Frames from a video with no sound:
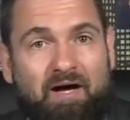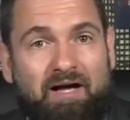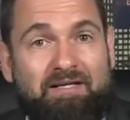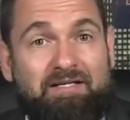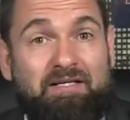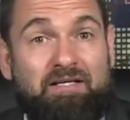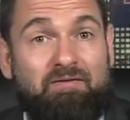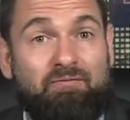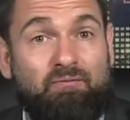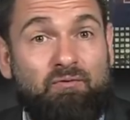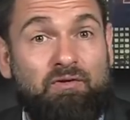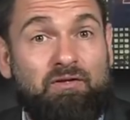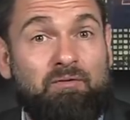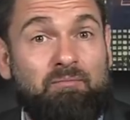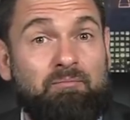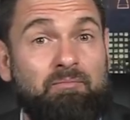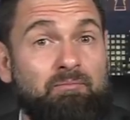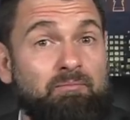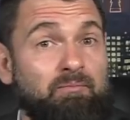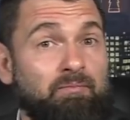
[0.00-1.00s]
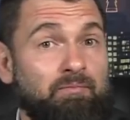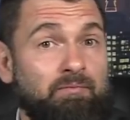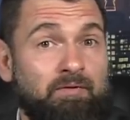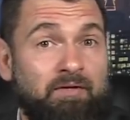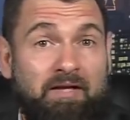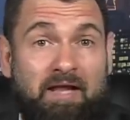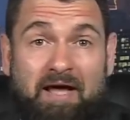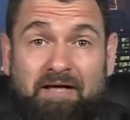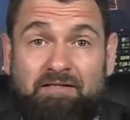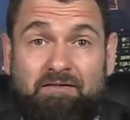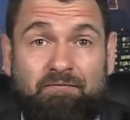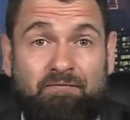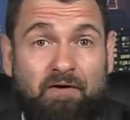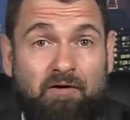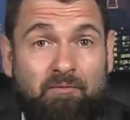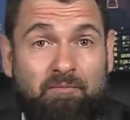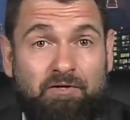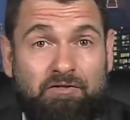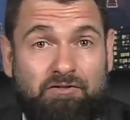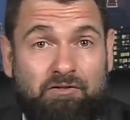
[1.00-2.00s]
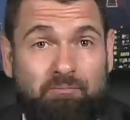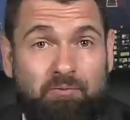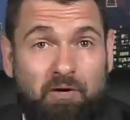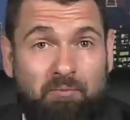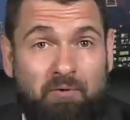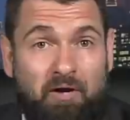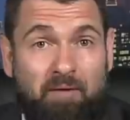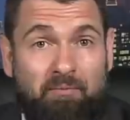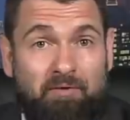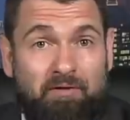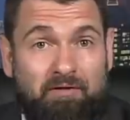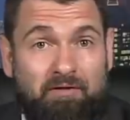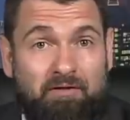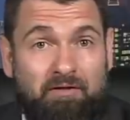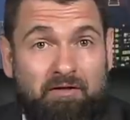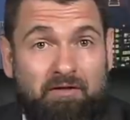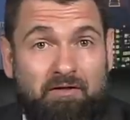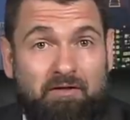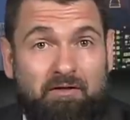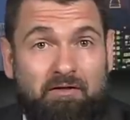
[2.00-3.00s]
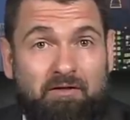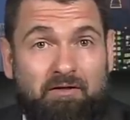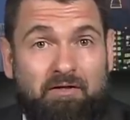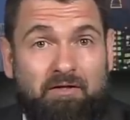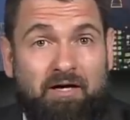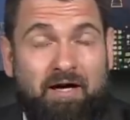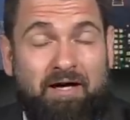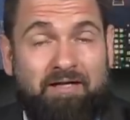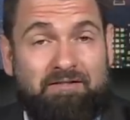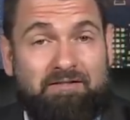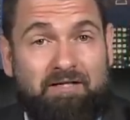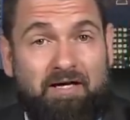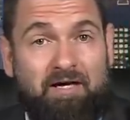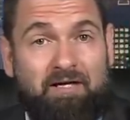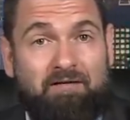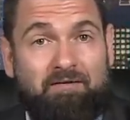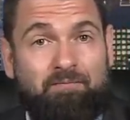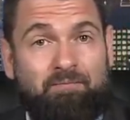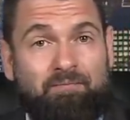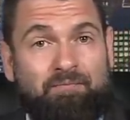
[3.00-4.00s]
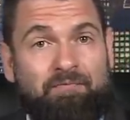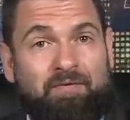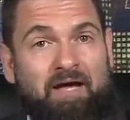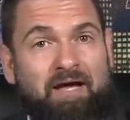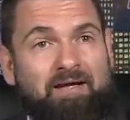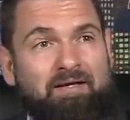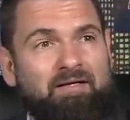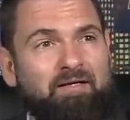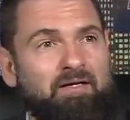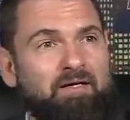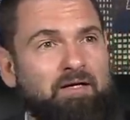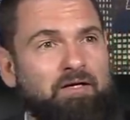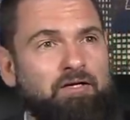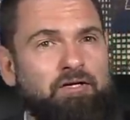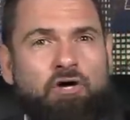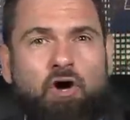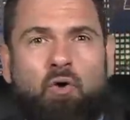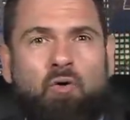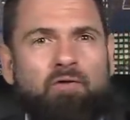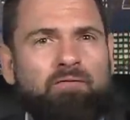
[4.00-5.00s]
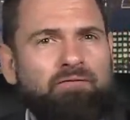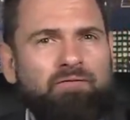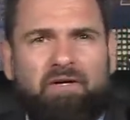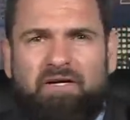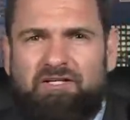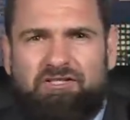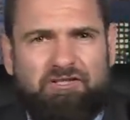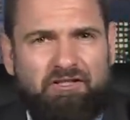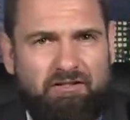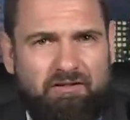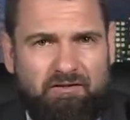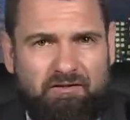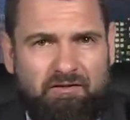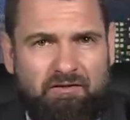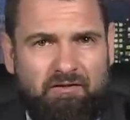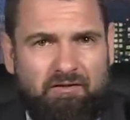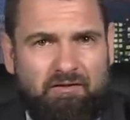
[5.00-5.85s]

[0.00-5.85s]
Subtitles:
hadith where the last and final messenger, Prophet Muhammad, has said that no affliction